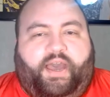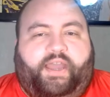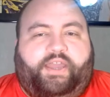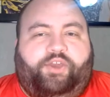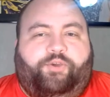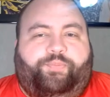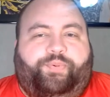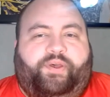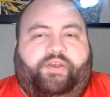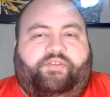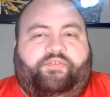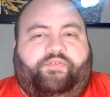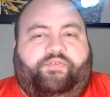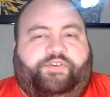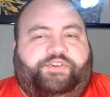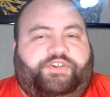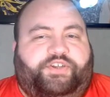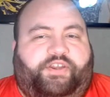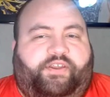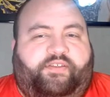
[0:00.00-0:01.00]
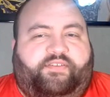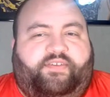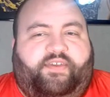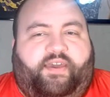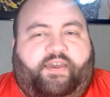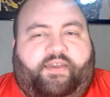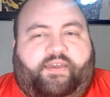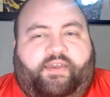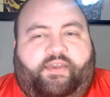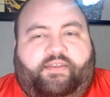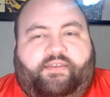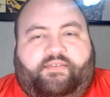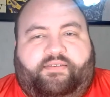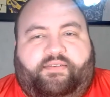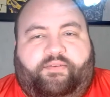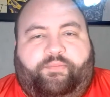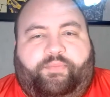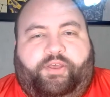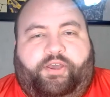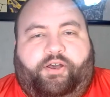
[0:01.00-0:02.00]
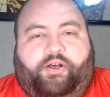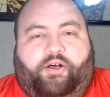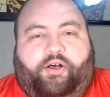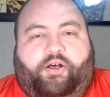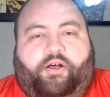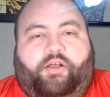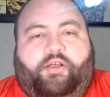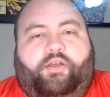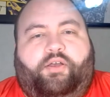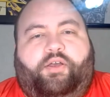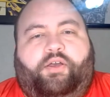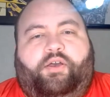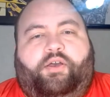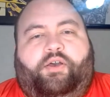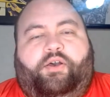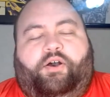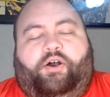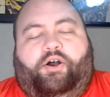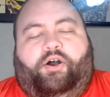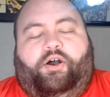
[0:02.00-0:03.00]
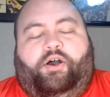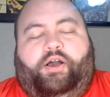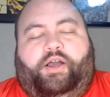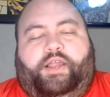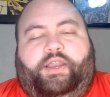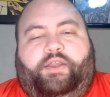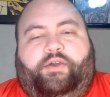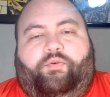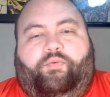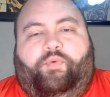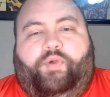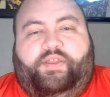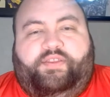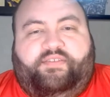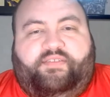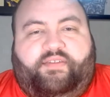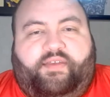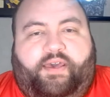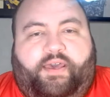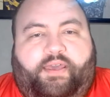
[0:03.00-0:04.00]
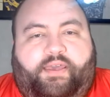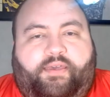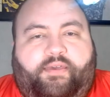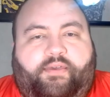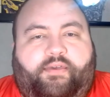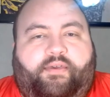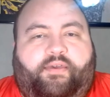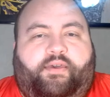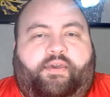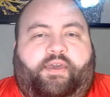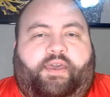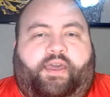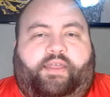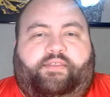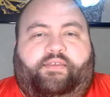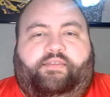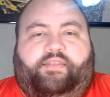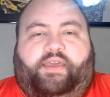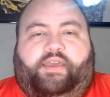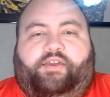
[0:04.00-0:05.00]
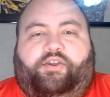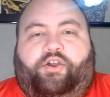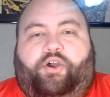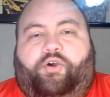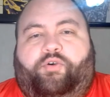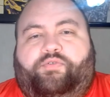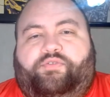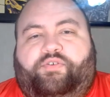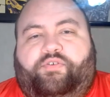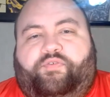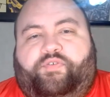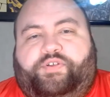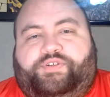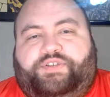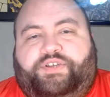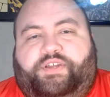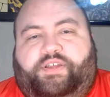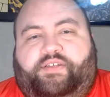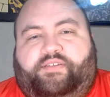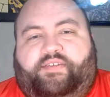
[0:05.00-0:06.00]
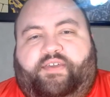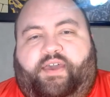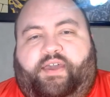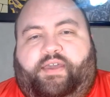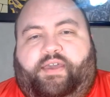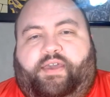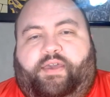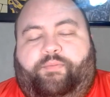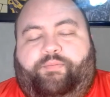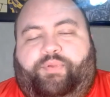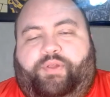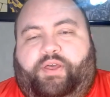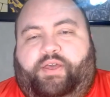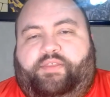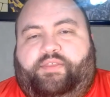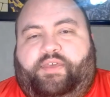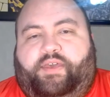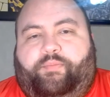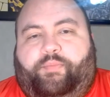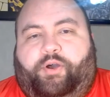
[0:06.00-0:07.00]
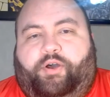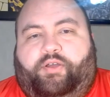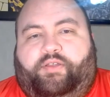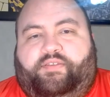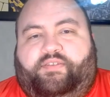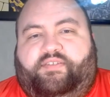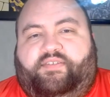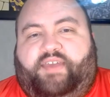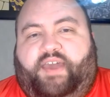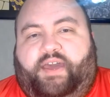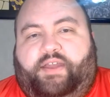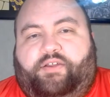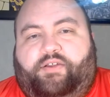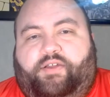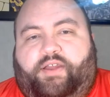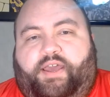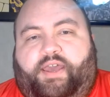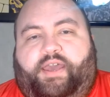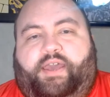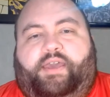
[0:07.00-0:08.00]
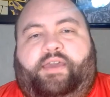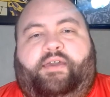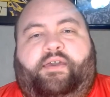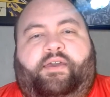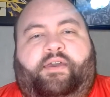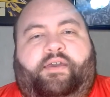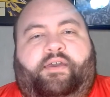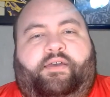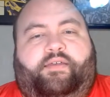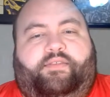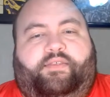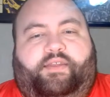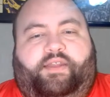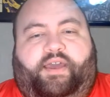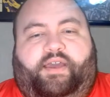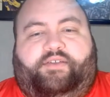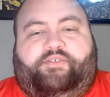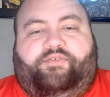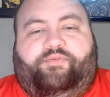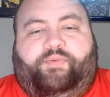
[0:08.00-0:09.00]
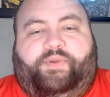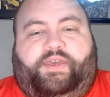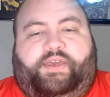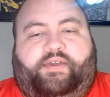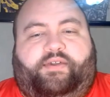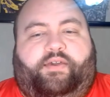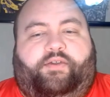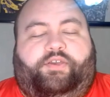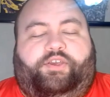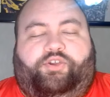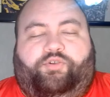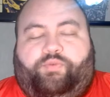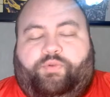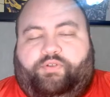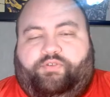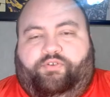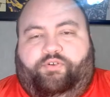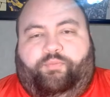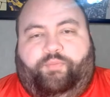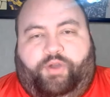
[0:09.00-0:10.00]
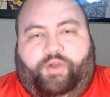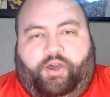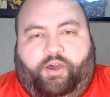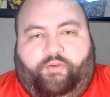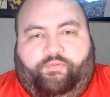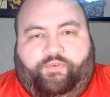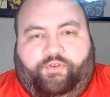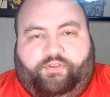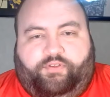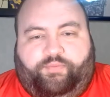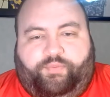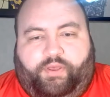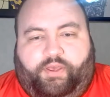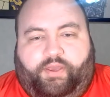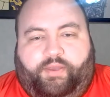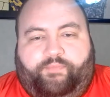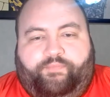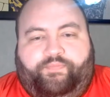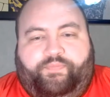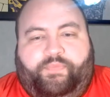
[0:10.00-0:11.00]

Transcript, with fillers: IU plays Virginia Tech in Assembly Hall on Wednesday, and then they go to Virginia Tech and play them on Saturday. The next week, you resume conference play.